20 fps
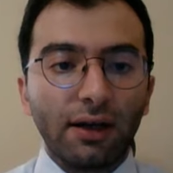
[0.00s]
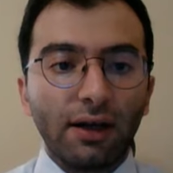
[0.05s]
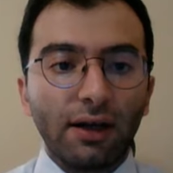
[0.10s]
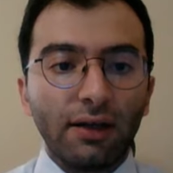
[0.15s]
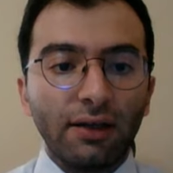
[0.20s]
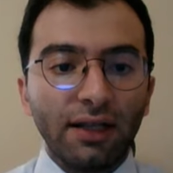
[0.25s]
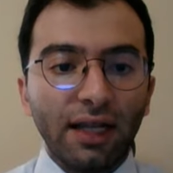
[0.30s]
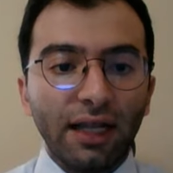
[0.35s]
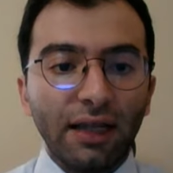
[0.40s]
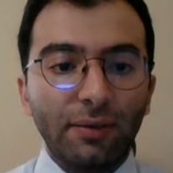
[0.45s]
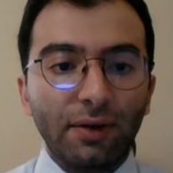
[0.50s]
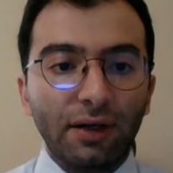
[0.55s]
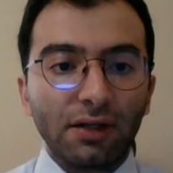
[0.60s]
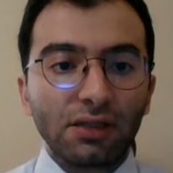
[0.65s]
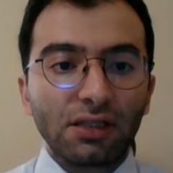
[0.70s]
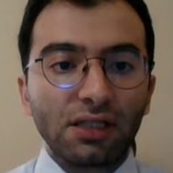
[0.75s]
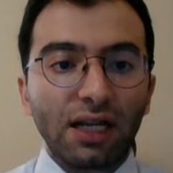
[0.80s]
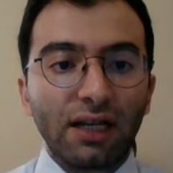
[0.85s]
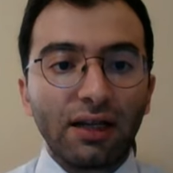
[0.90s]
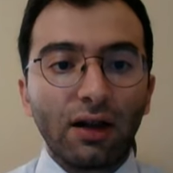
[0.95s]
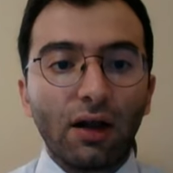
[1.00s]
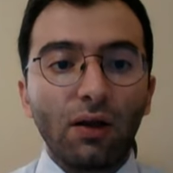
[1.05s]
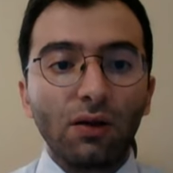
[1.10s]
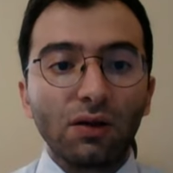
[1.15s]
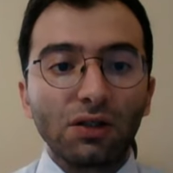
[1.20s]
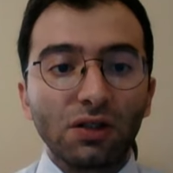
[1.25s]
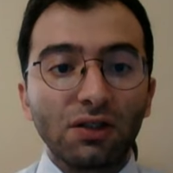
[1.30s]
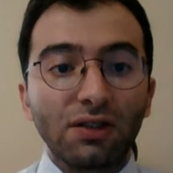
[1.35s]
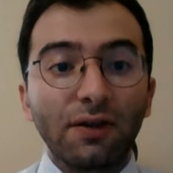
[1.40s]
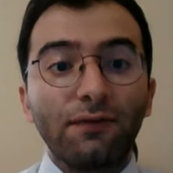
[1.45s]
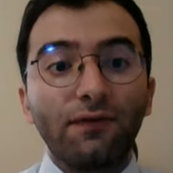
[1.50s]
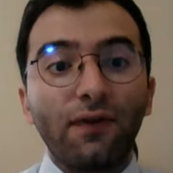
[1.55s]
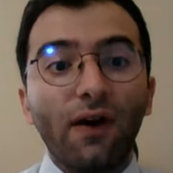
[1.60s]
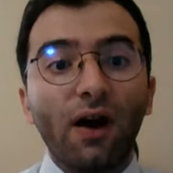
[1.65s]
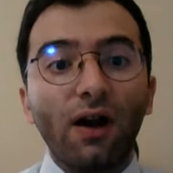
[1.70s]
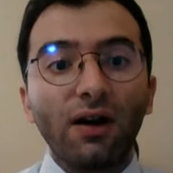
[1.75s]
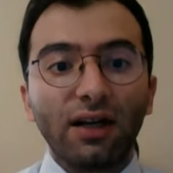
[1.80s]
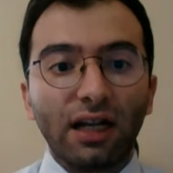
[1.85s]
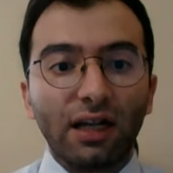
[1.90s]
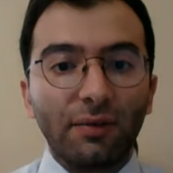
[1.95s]
neighbors and also the
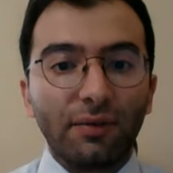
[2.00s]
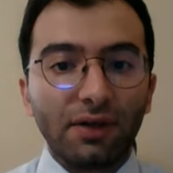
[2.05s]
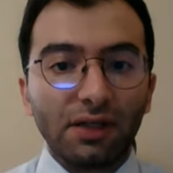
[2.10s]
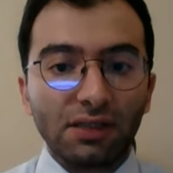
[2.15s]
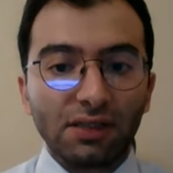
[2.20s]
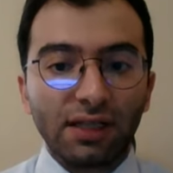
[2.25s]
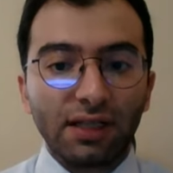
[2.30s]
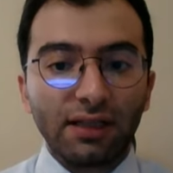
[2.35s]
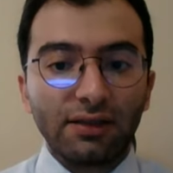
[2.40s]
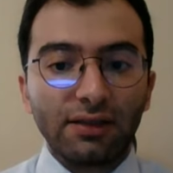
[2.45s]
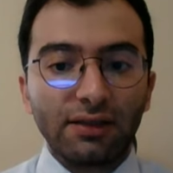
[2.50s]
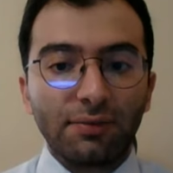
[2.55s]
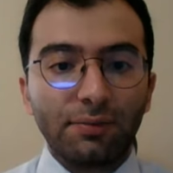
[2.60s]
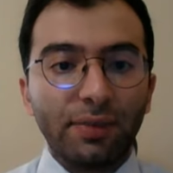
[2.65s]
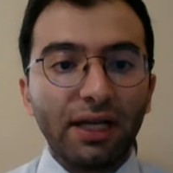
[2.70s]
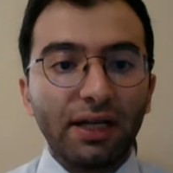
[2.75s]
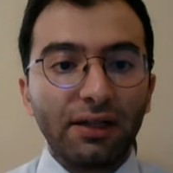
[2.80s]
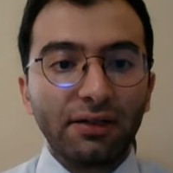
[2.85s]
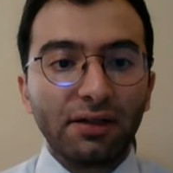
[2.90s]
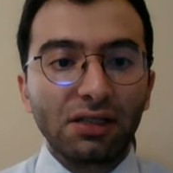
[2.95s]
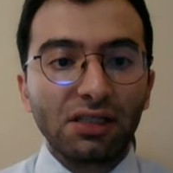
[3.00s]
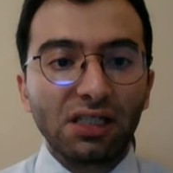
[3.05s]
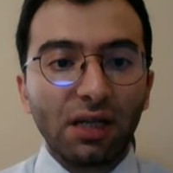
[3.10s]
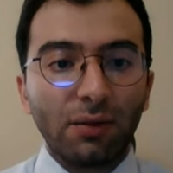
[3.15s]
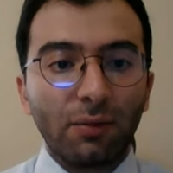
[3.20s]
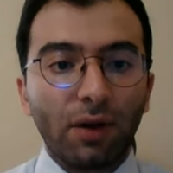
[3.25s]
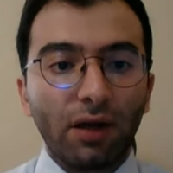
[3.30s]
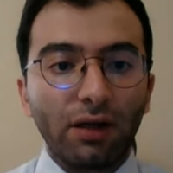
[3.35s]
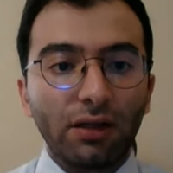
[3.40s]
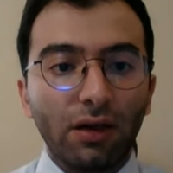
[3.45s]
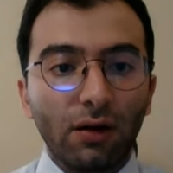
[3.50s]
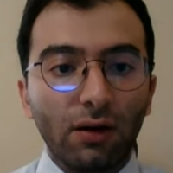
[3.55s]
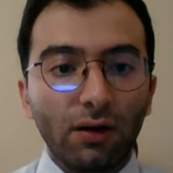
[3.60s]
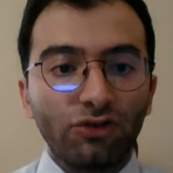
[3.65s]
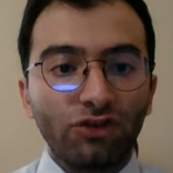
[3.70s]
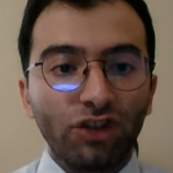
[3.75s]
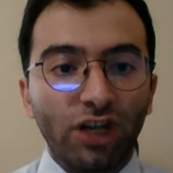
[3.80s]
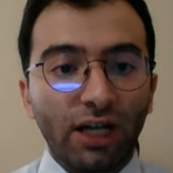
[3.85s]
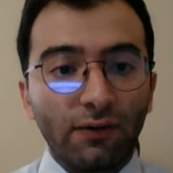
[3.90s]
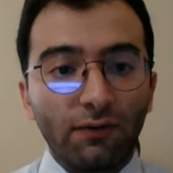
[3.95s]
far neighbors that bear the same ideology,
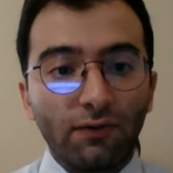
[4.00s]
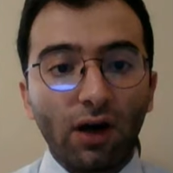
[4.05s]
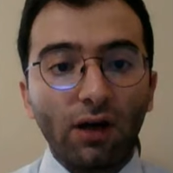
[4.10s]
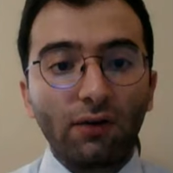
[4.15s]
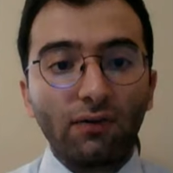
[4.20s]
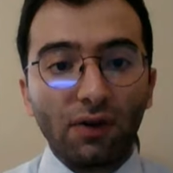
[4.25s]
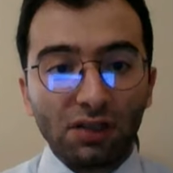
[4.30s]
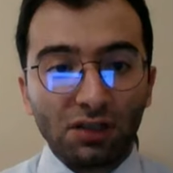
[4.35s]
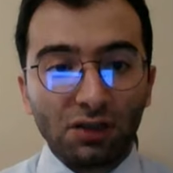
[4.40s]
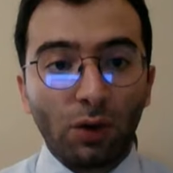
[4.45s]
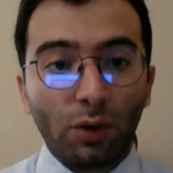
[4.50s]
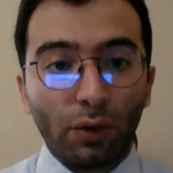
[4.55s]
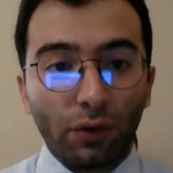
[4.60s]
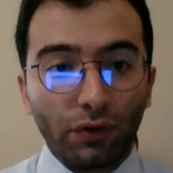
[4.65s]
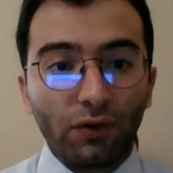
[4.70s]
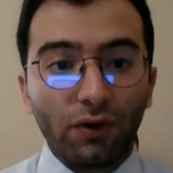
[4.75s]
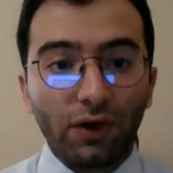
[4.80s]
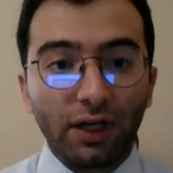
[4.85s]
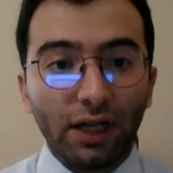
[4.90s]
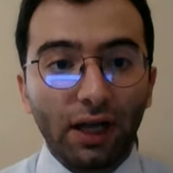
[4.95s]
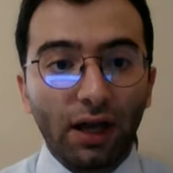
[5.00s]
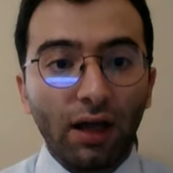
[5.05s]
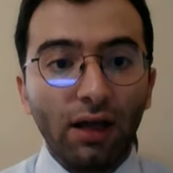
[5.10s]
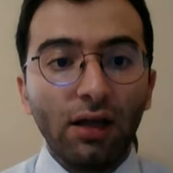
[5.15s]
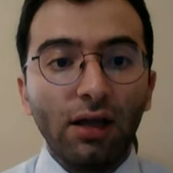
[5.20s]
and one was North Korea.